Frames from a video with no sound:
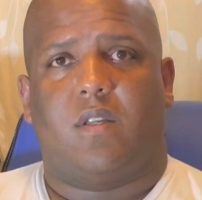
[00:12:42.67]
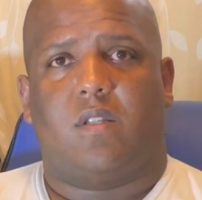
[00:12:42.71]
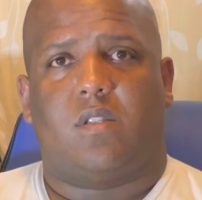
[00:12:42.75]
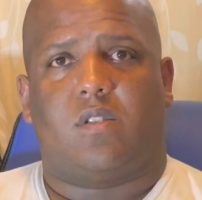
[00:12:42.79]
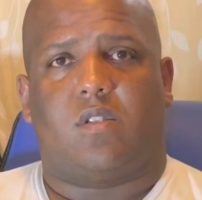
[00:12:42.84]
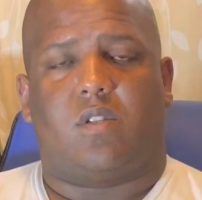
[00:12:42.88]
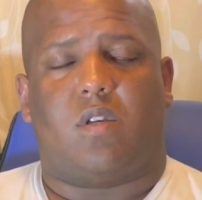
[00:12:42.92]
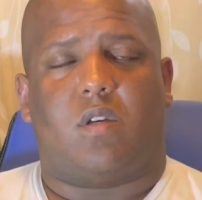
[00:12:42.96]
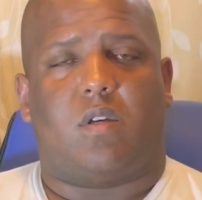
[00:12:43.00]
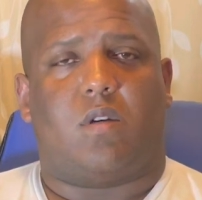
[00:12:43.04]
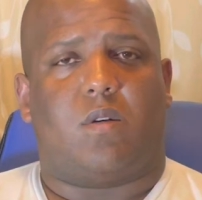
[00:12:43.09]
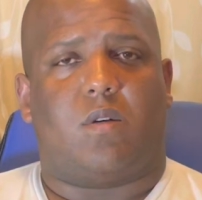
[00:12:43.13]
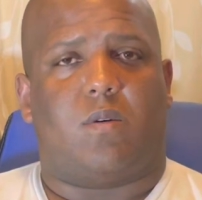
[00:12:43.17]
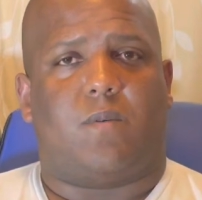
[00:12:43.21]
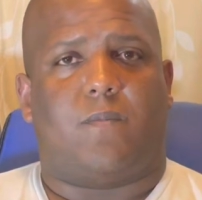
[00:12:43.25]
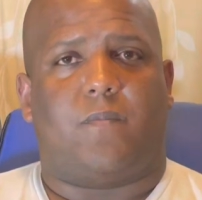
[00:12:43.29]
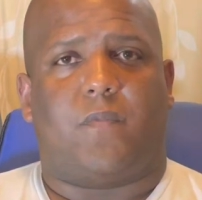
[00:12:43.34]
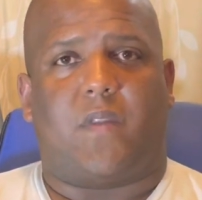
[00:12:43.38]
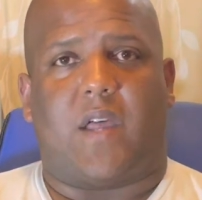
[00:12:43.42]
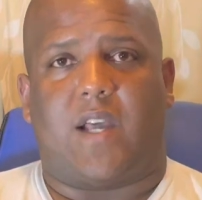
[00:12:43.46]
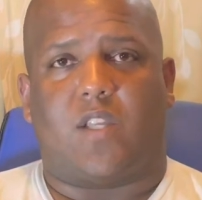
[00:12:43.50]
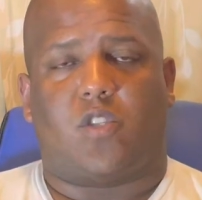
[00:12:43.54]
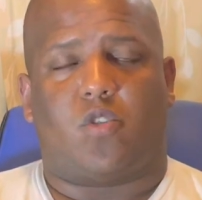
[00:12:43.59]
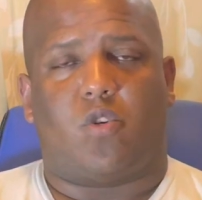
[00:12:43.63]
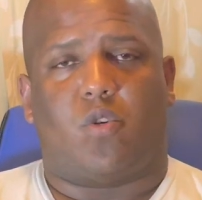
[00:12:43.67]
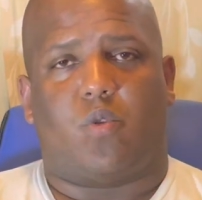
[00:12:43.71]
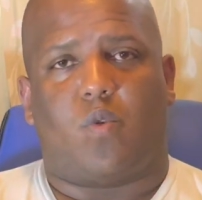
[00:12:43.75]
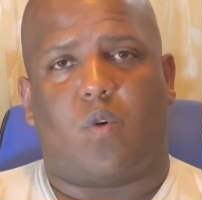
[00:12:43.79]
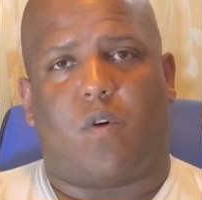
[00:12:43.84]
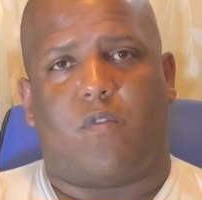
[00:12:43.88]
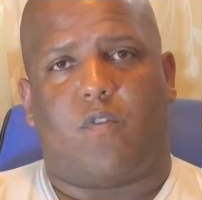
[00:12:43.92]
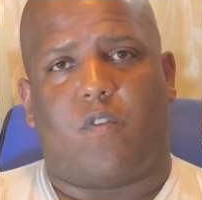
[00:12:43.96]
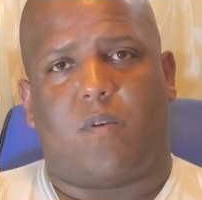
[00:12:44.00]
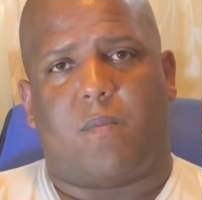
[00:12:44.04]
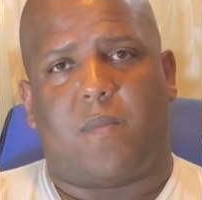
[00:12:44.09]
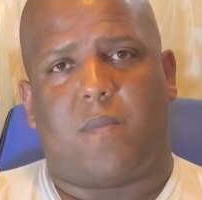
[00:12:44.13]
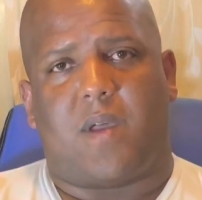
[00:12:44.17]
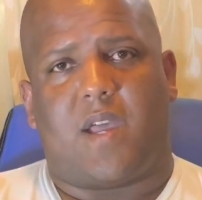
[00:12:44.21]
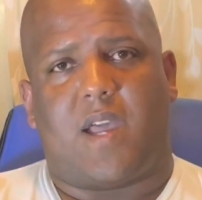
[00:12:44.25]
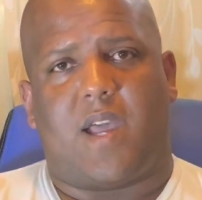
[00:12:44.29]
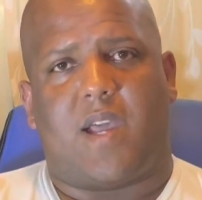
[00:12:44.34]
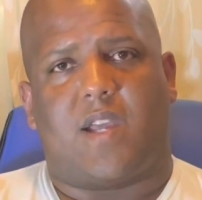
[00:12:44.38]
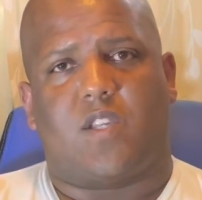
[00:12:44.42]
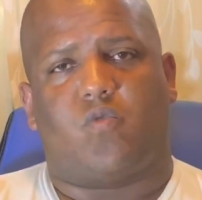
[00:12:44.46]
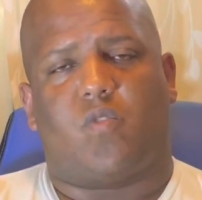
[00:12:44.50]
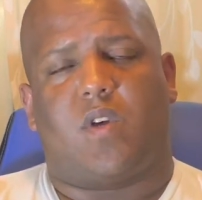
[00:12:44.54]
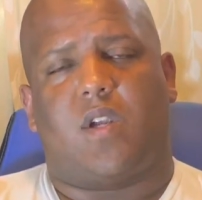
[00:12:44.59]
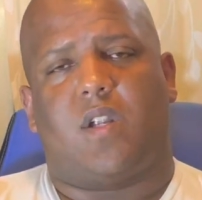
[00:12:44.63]
So I turned off all my
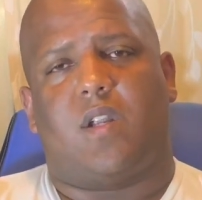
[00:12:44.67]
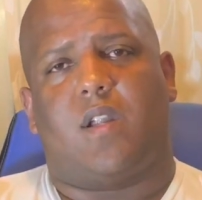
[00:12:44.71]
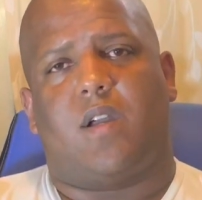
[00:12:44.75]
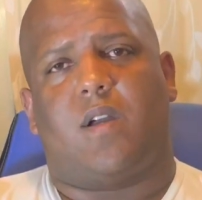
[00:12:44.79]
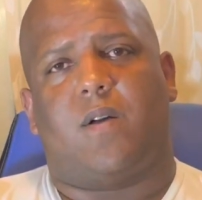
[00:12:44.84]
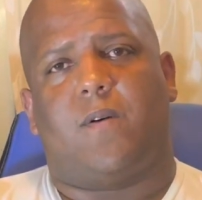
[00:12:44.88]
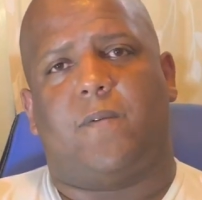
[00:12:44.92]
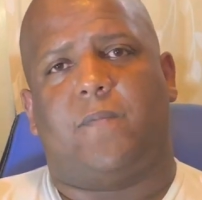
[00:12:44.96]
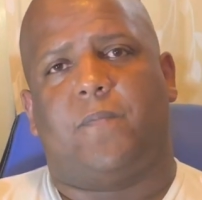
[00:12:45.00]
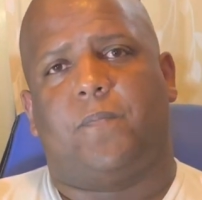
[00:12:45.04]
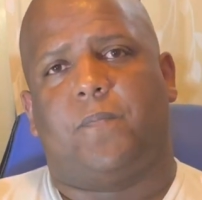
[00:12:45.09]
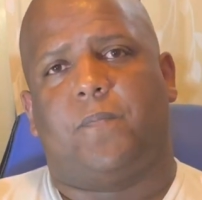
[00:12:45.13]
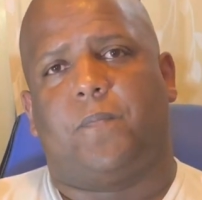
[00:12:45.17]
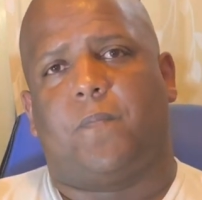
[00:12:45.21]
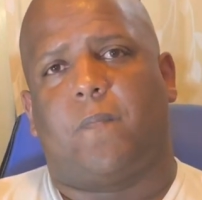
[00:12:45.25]
ads right now.